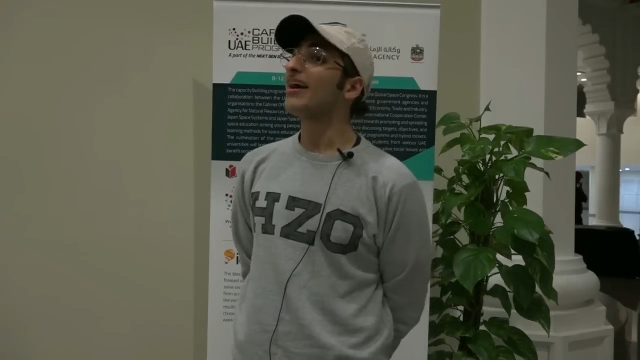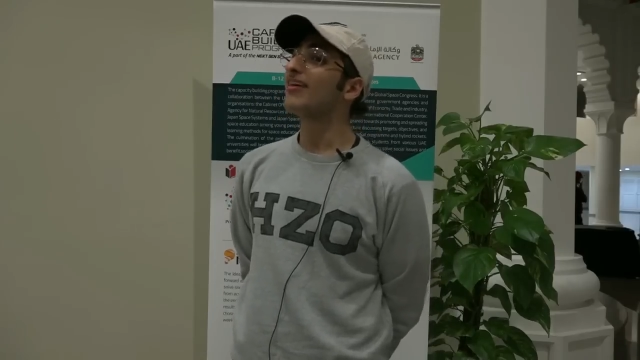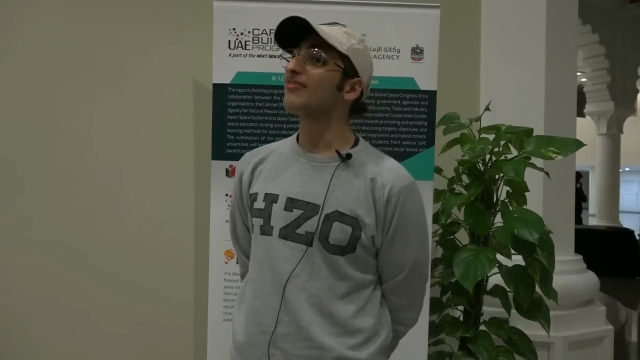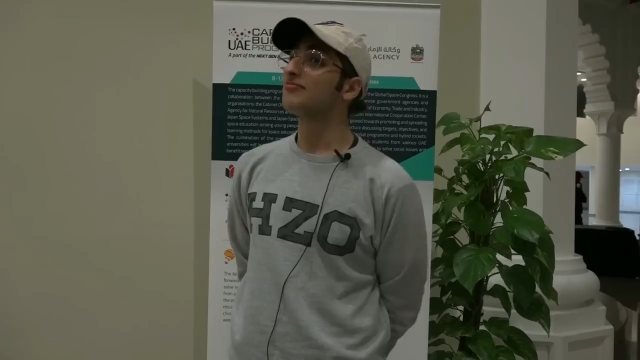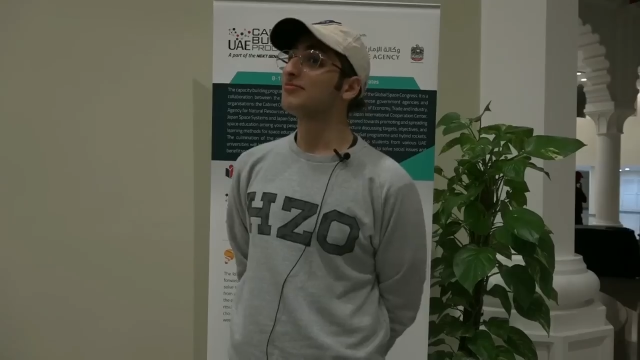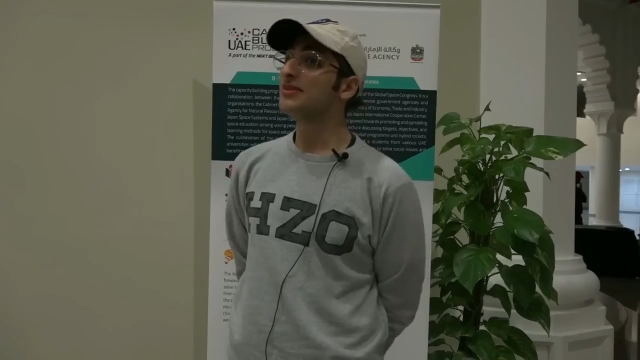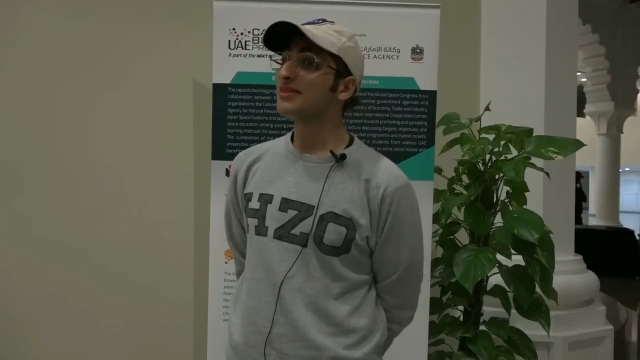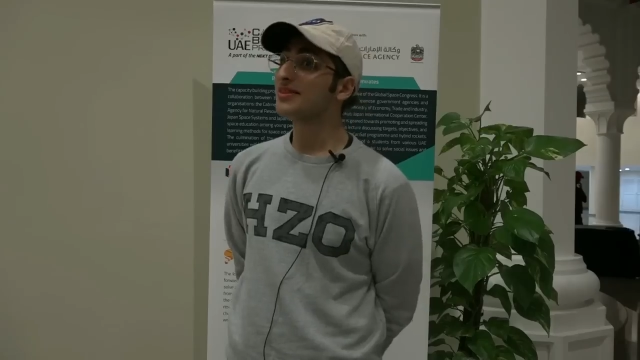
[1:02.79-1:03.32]

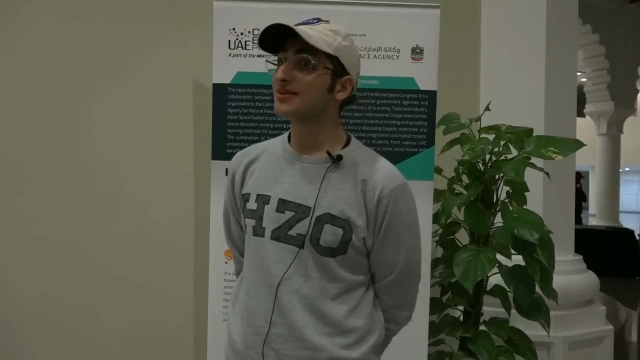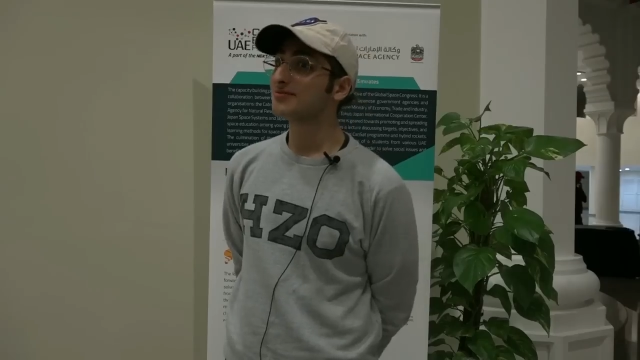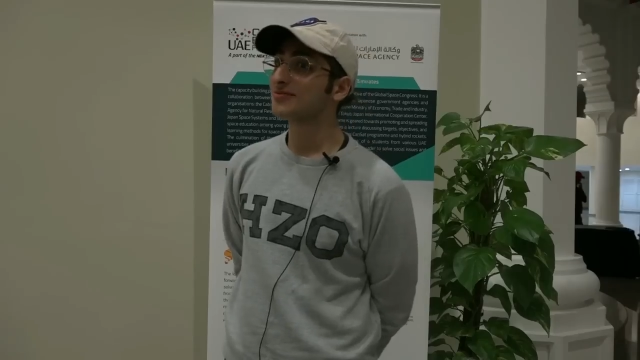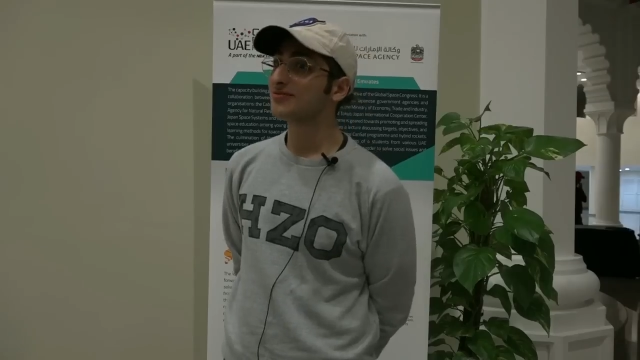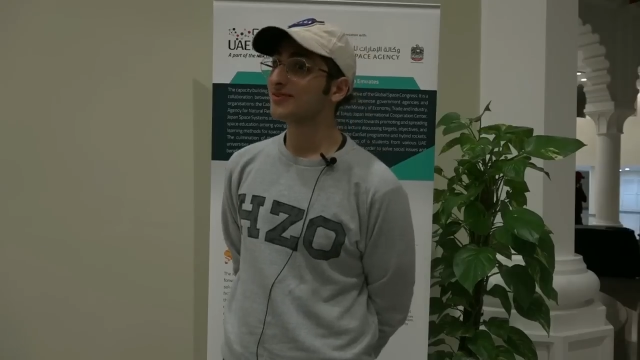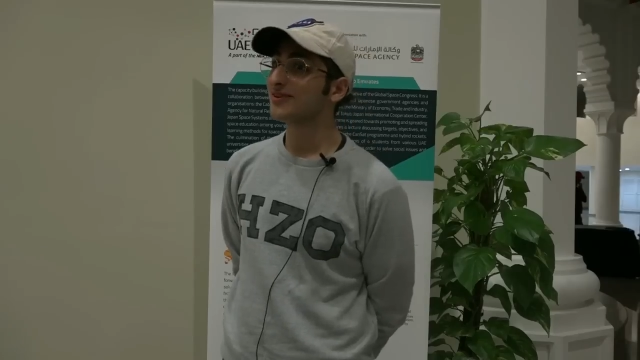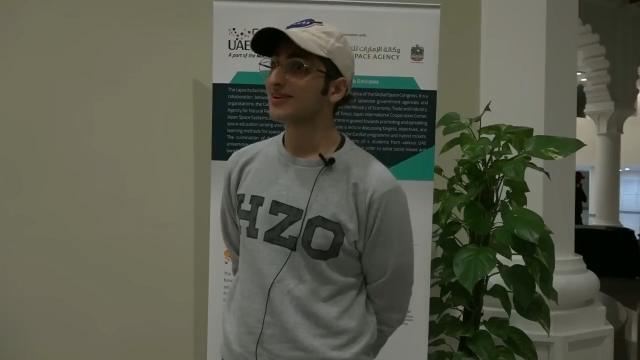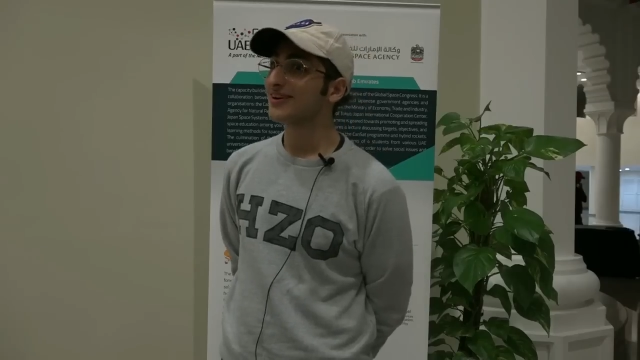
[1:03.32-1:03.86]
have been there
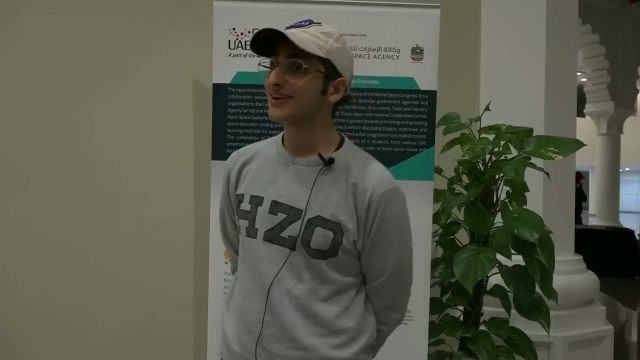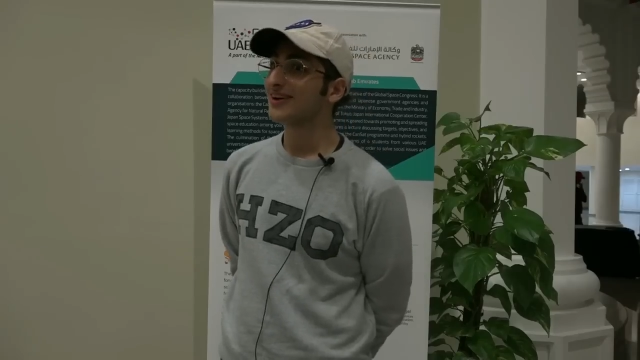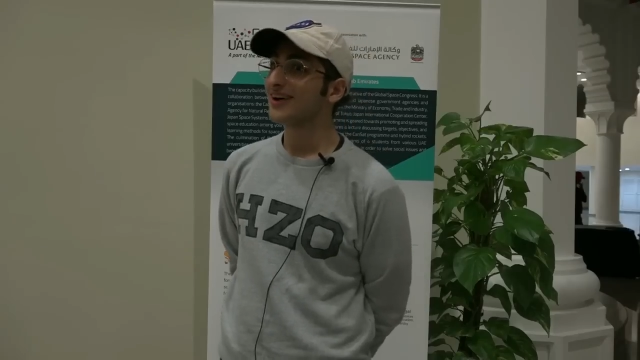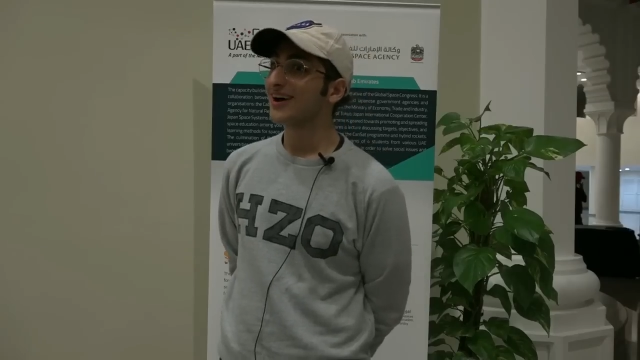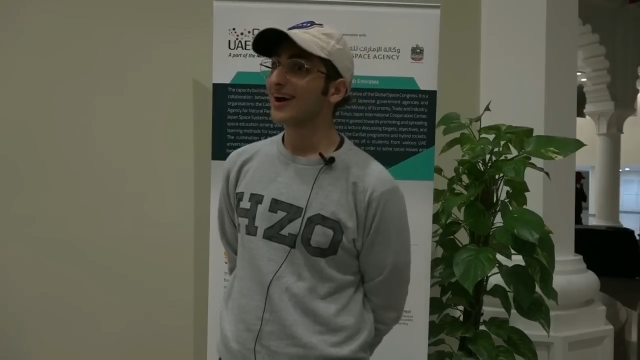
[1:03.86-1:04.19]
before.